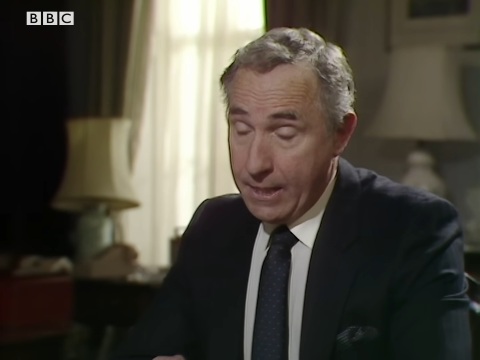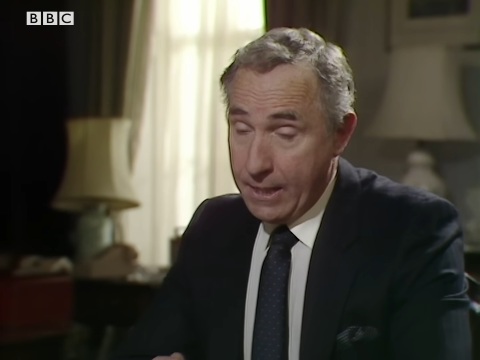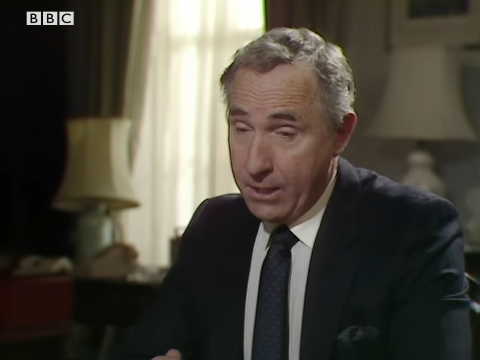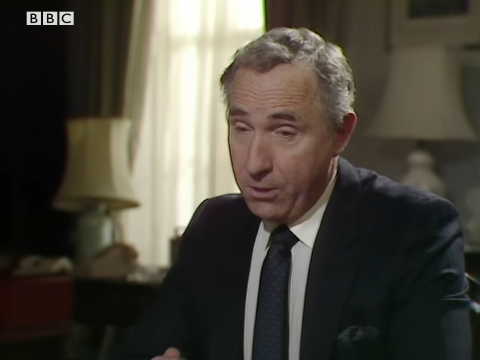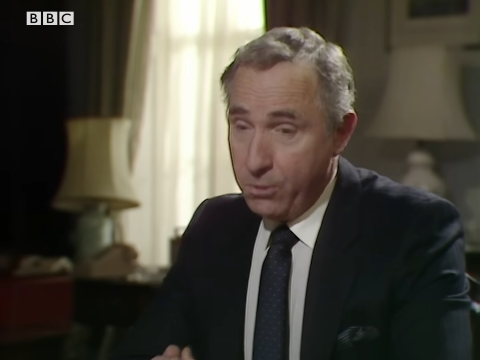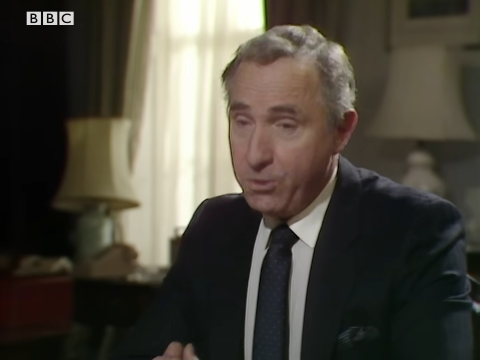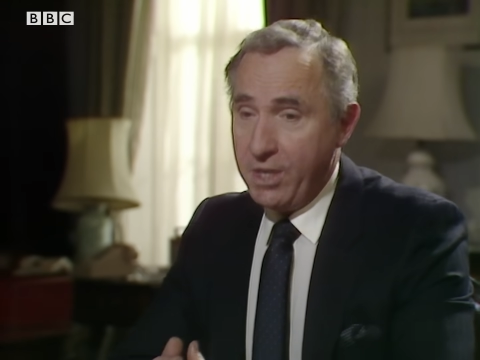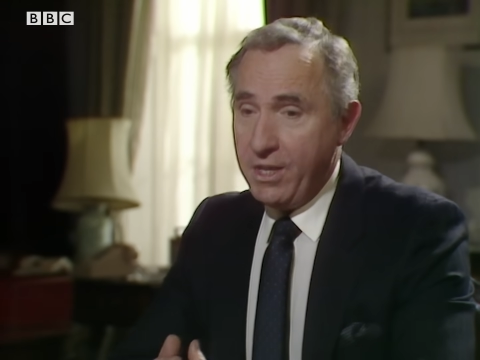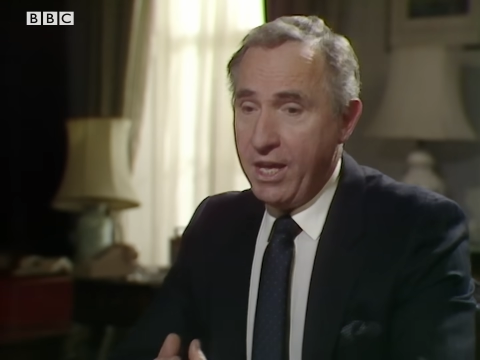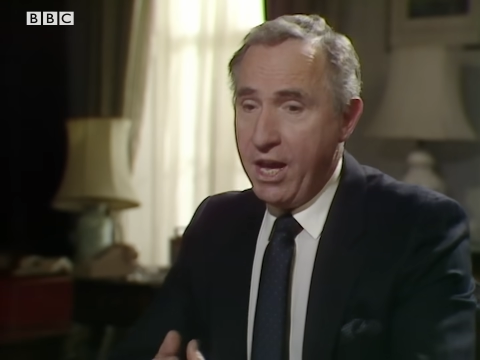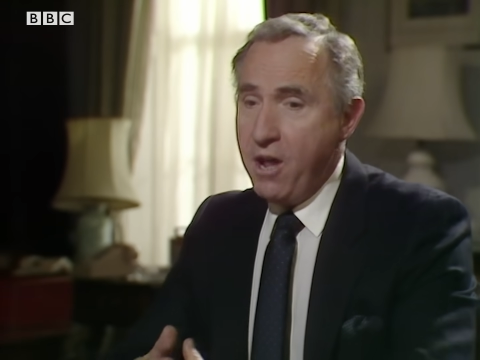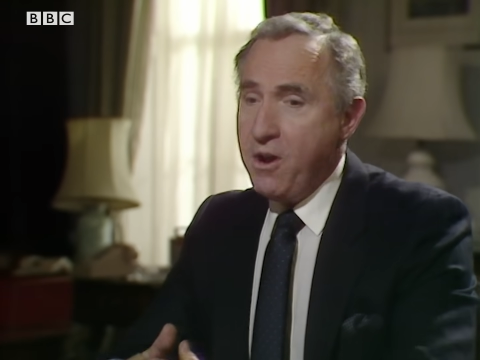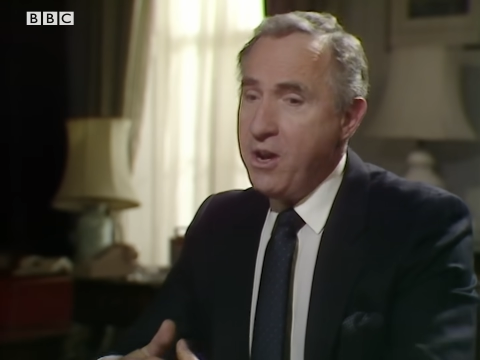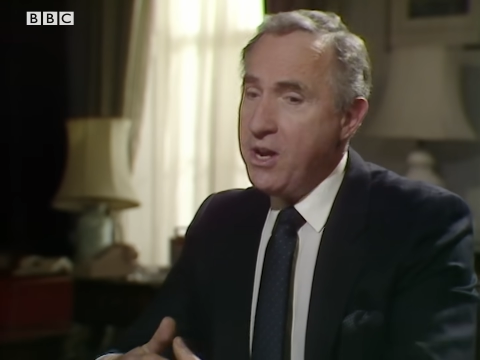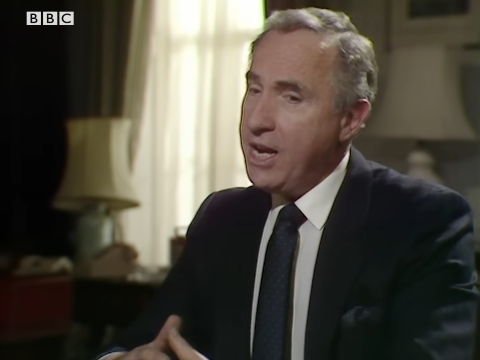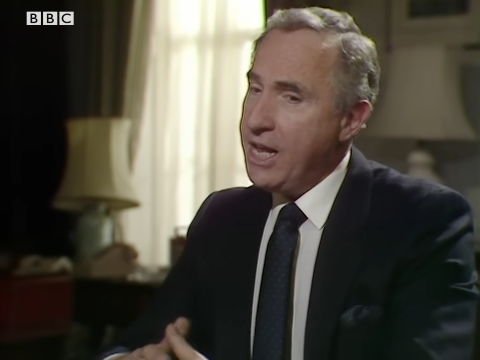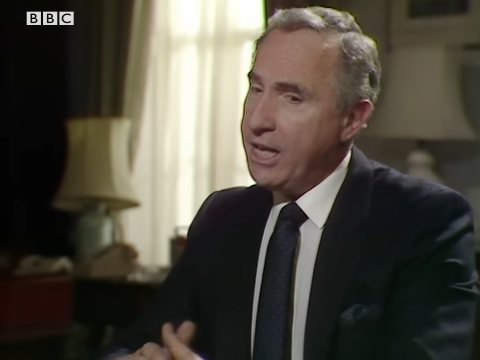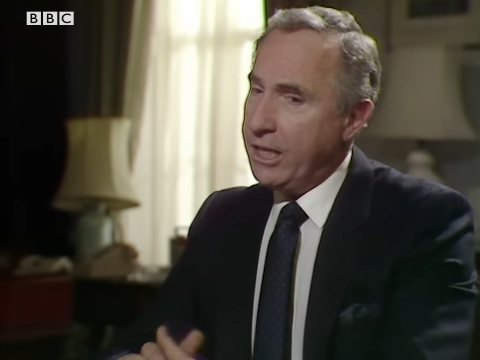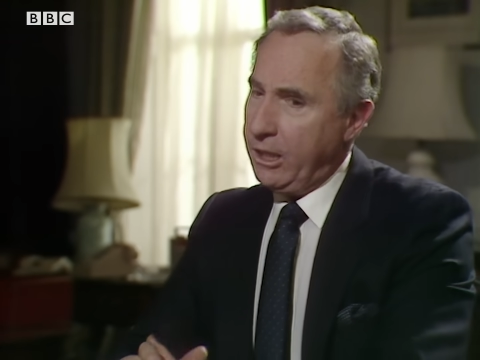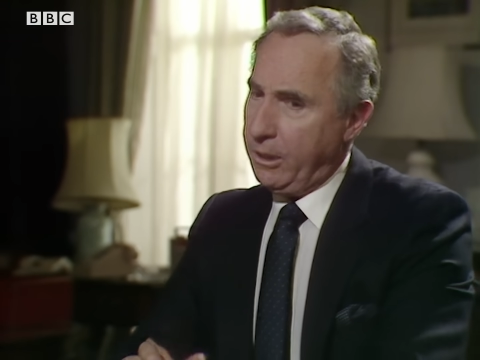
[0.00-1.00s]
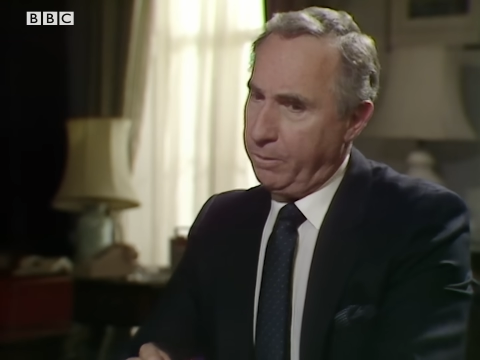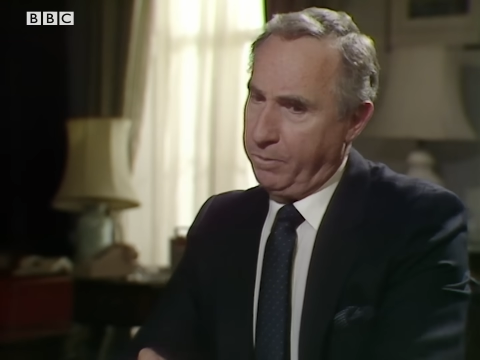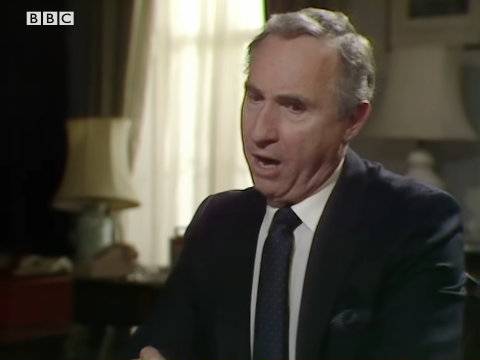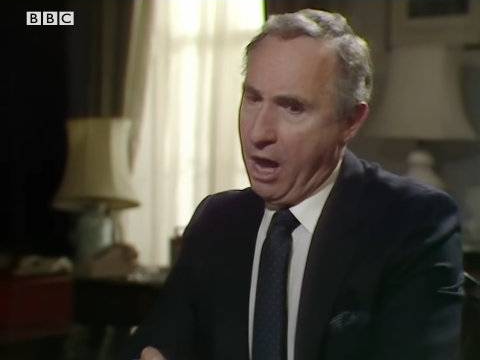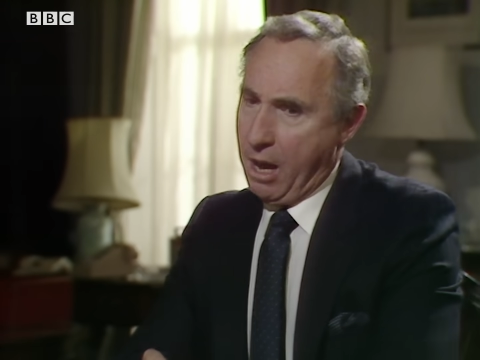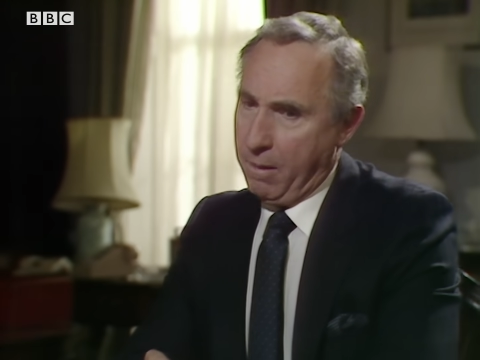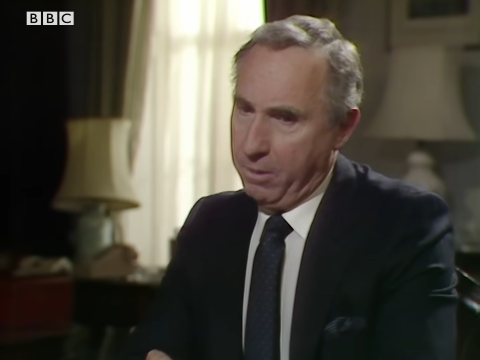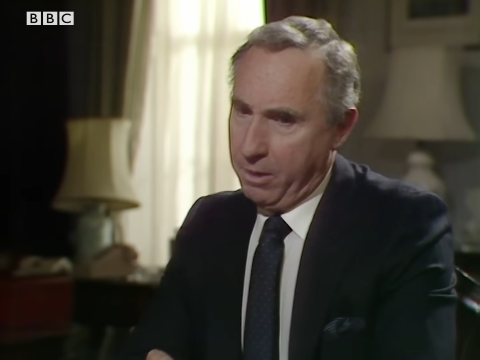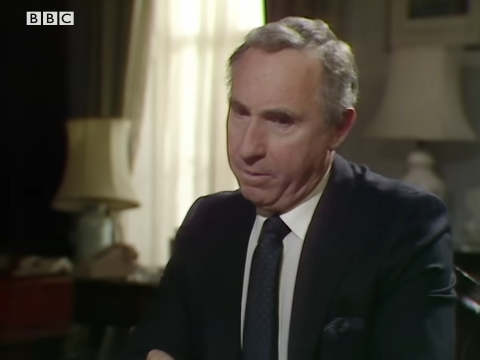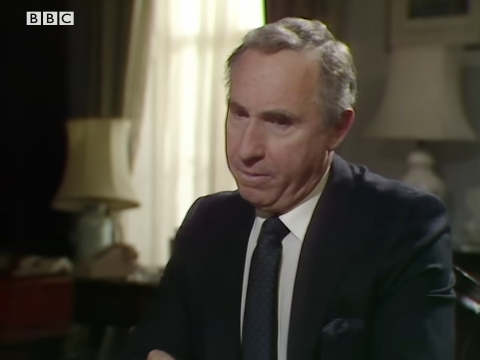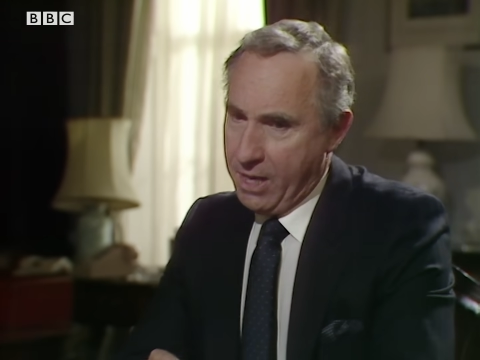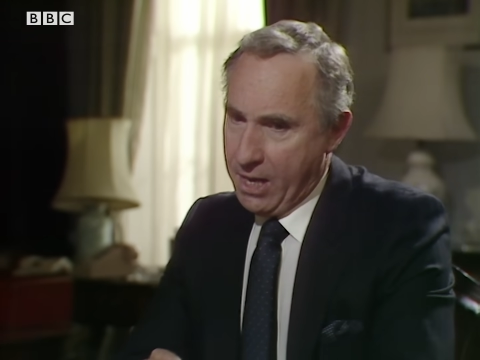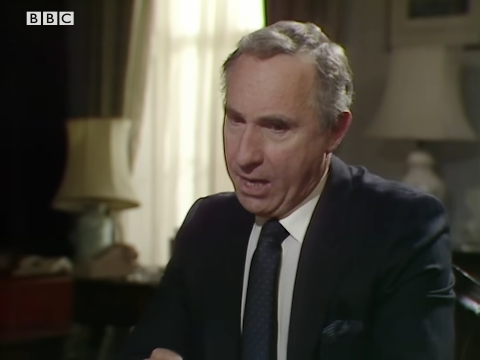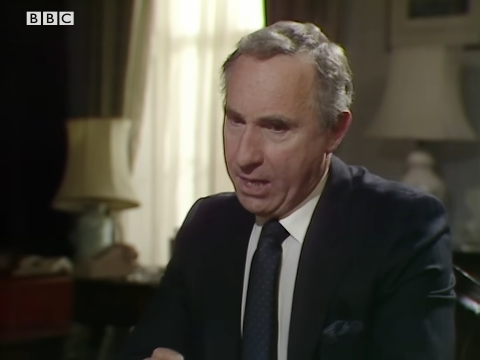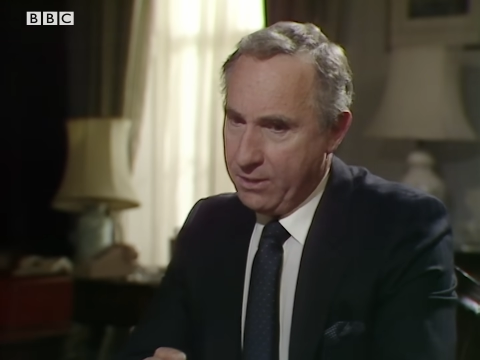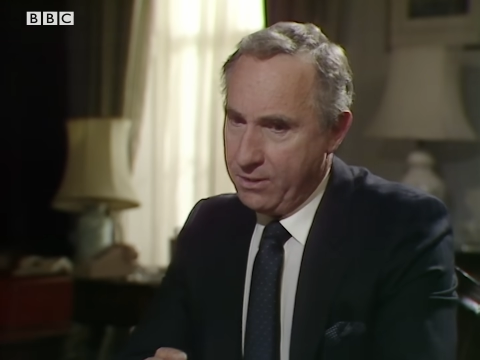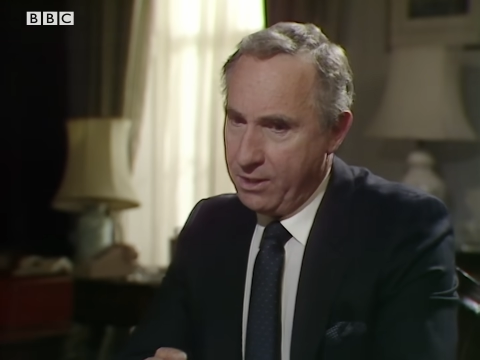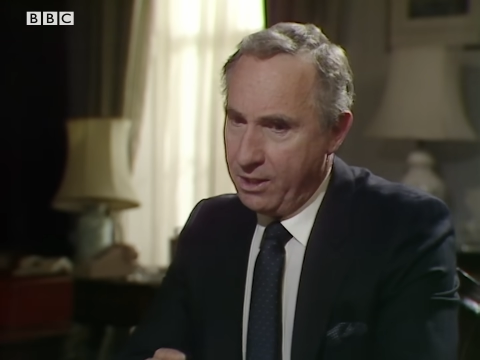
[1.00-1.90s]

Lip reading: Minister. See, the only little problem is